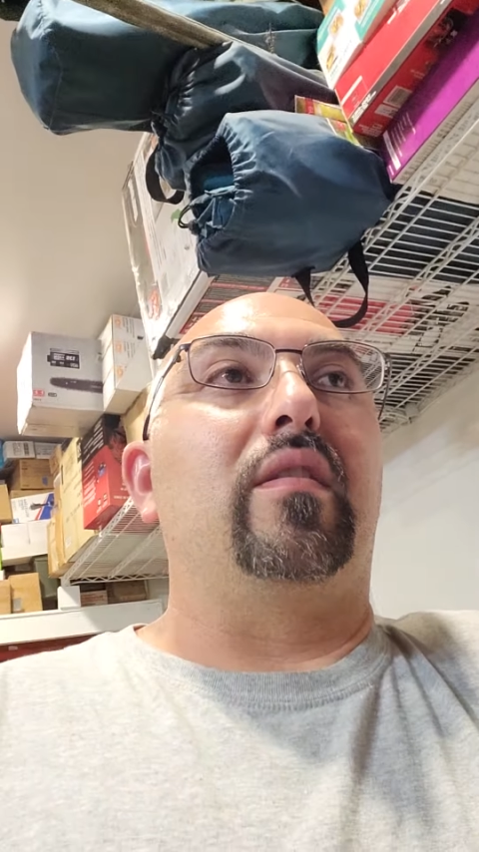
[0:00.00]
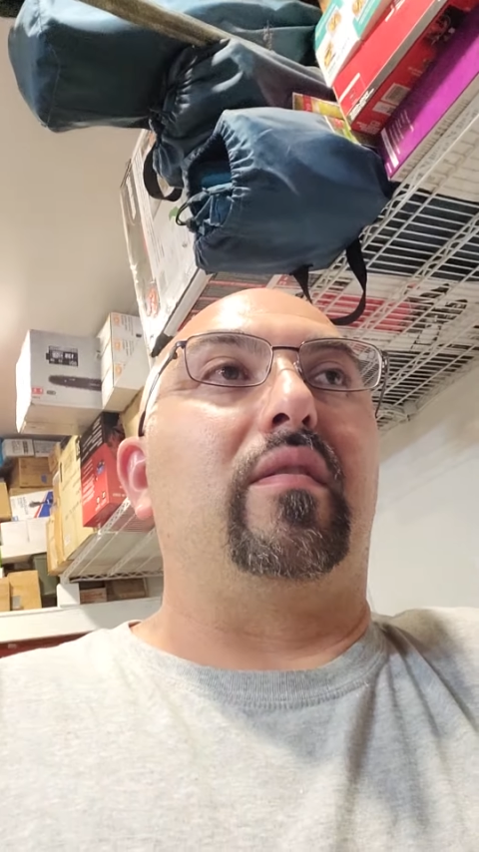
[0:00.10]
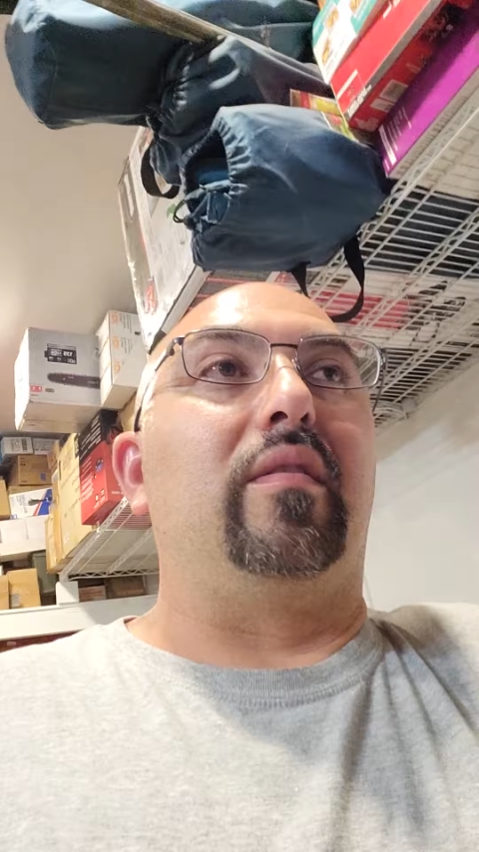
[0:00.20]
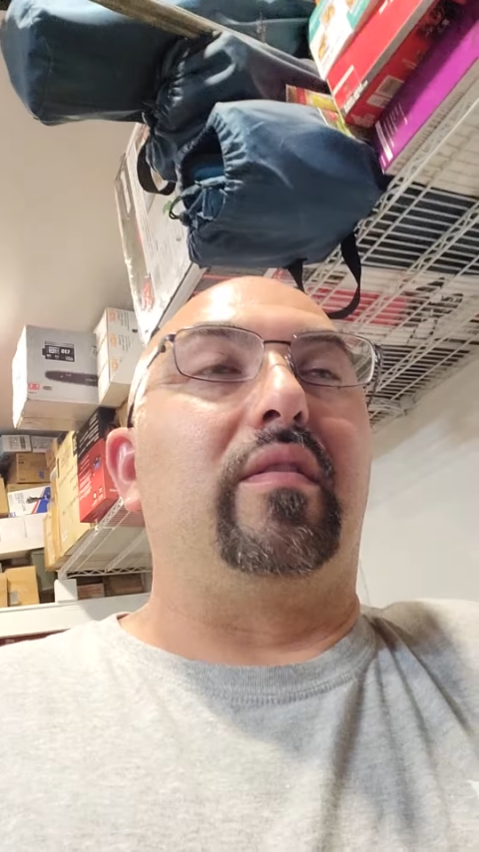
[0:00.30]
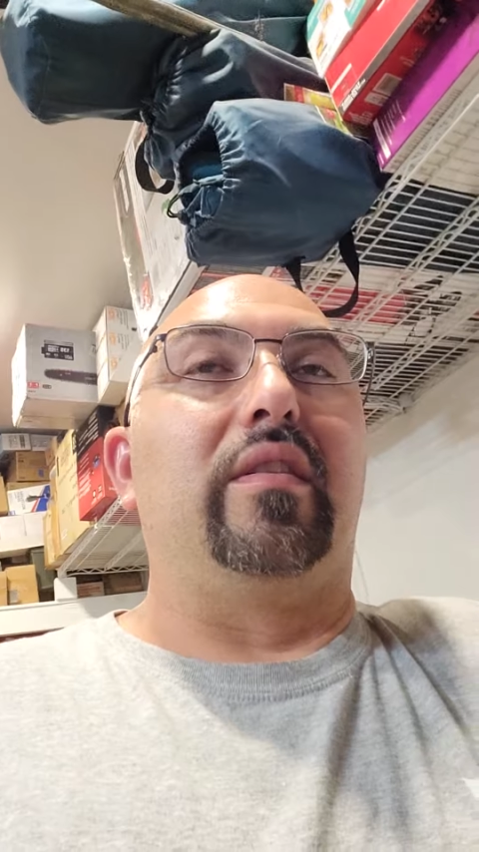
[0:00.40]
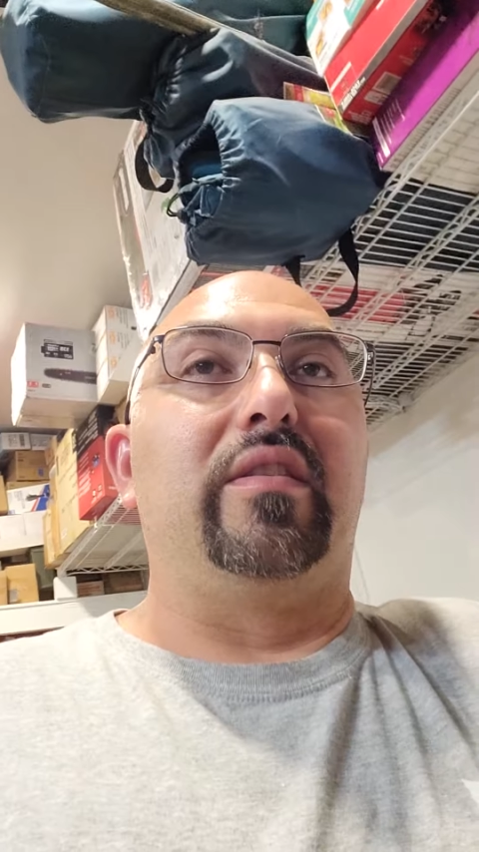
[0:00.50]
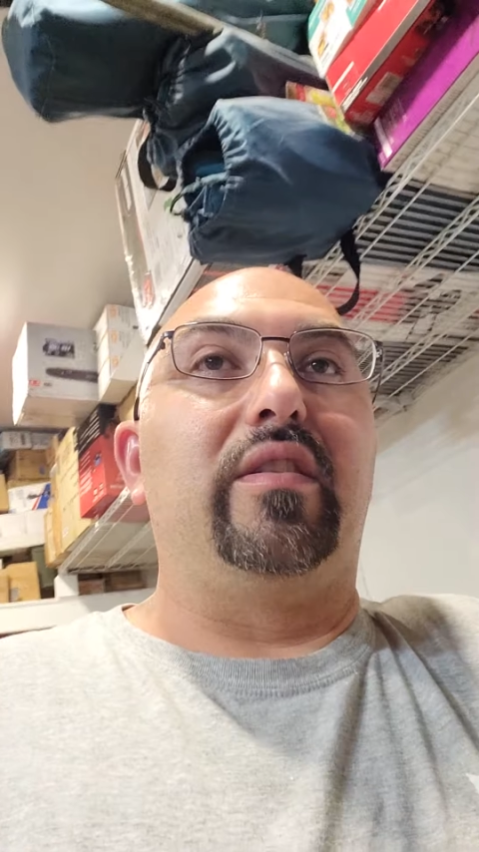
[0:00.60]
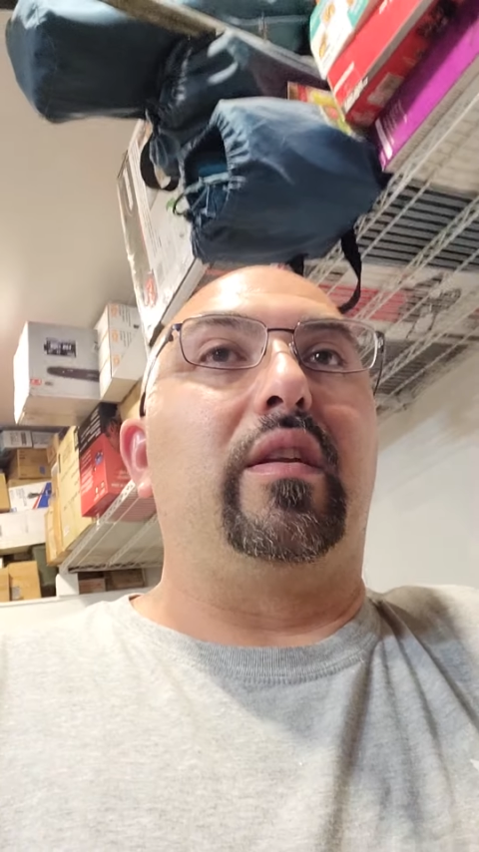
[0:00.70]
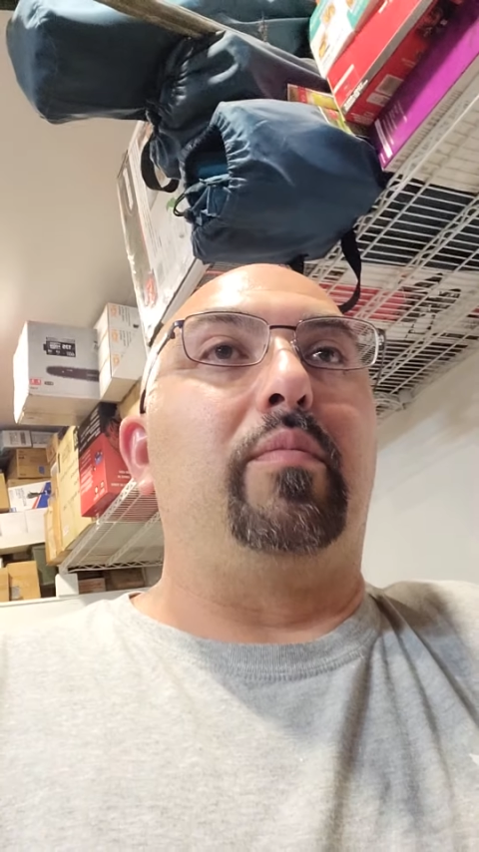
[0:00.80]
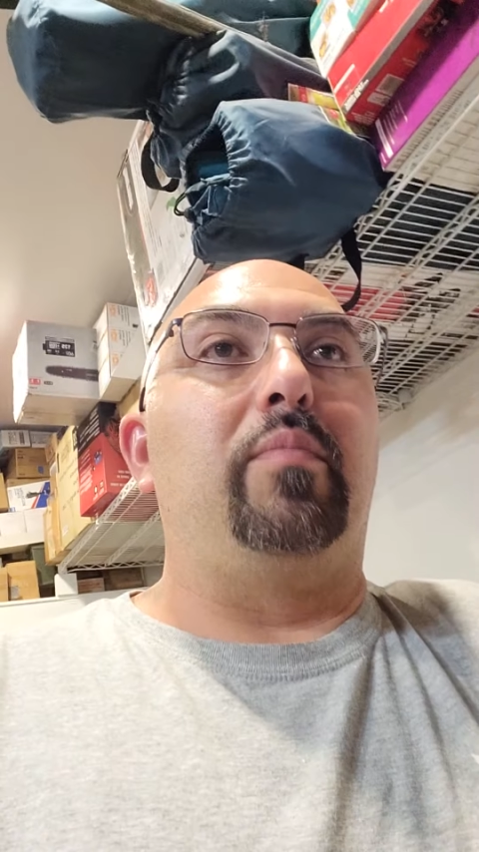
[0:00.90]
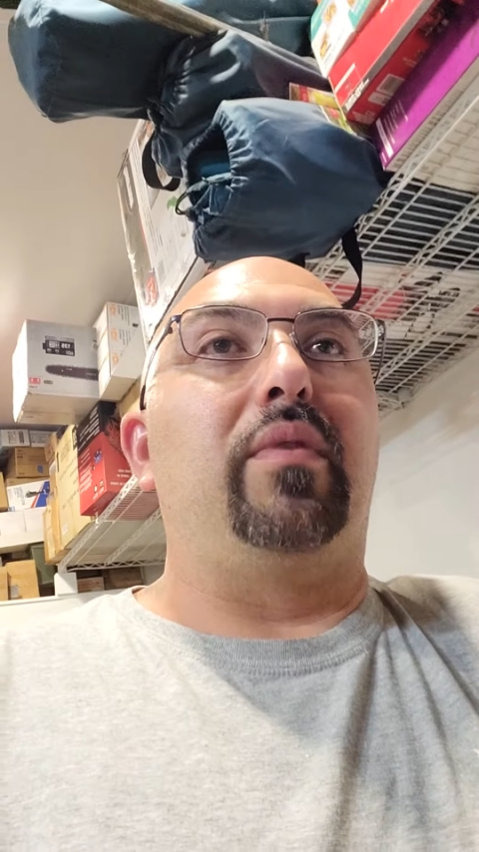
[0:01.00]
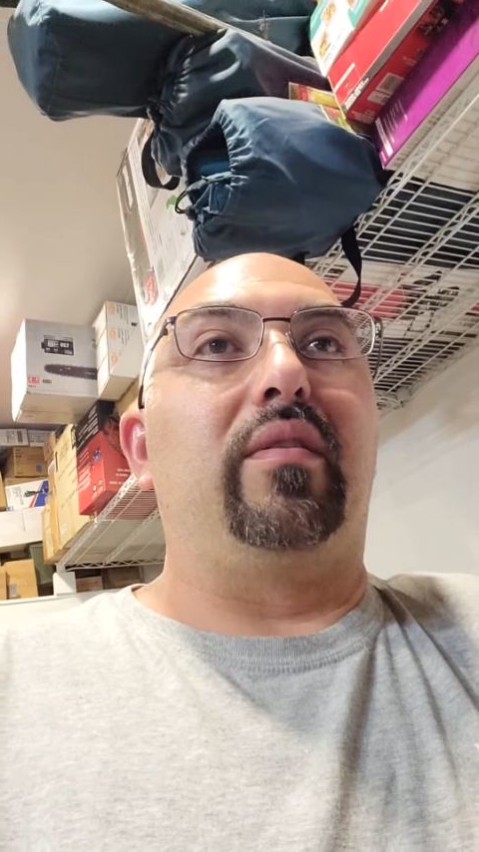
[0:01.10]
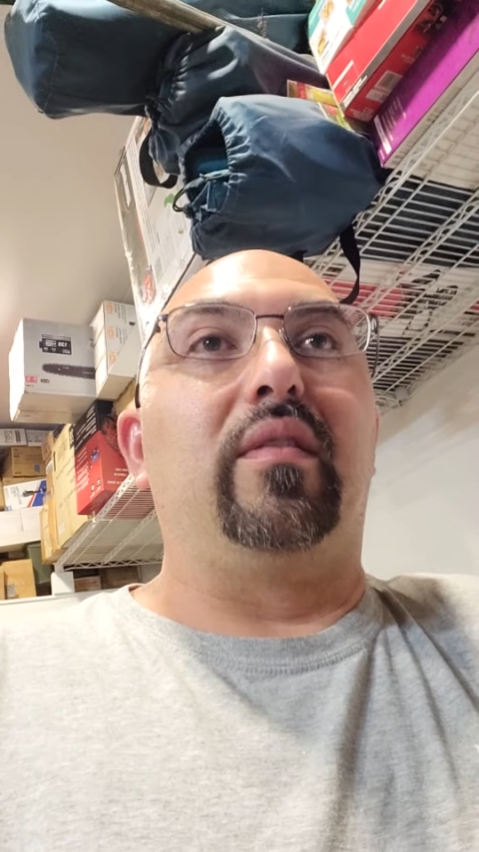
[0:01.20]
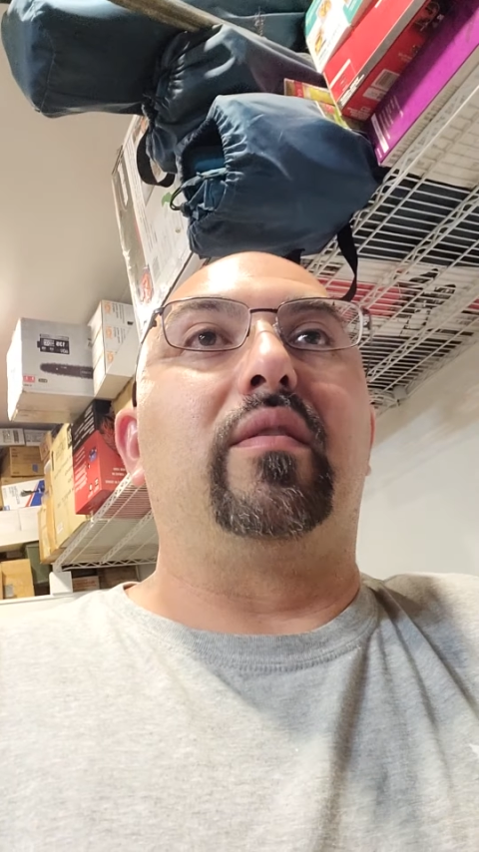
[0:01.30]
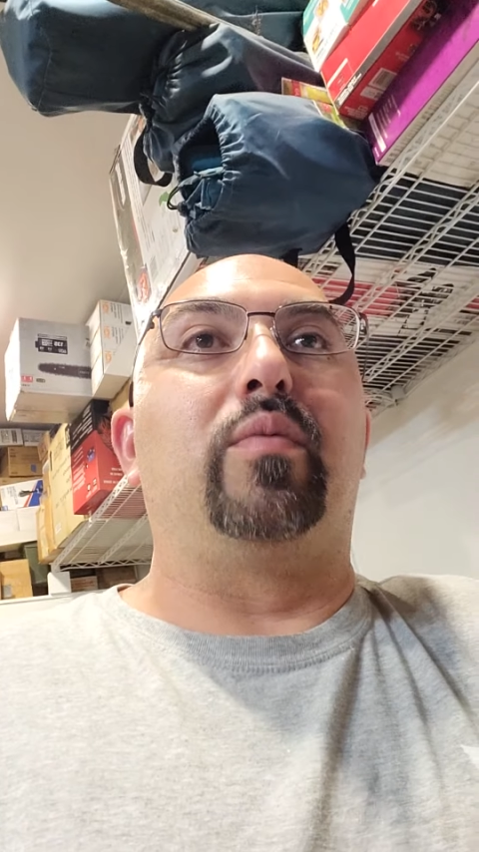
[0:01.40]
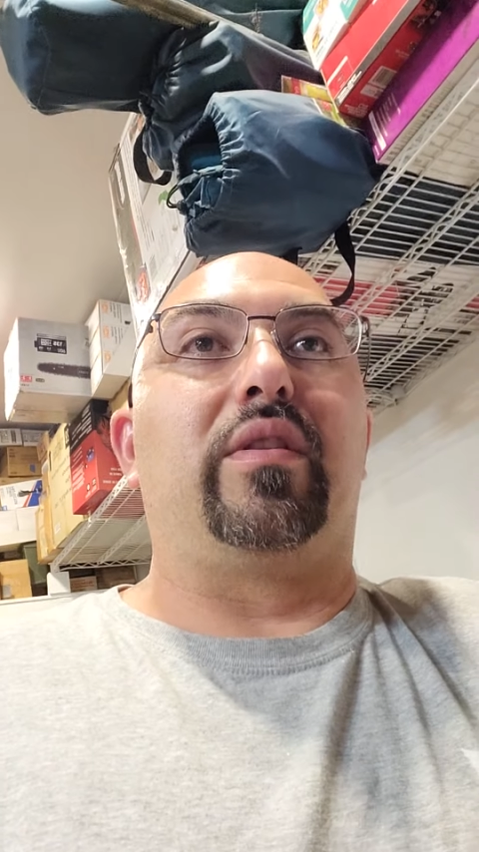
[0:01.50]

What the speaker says: This is a legitimate business.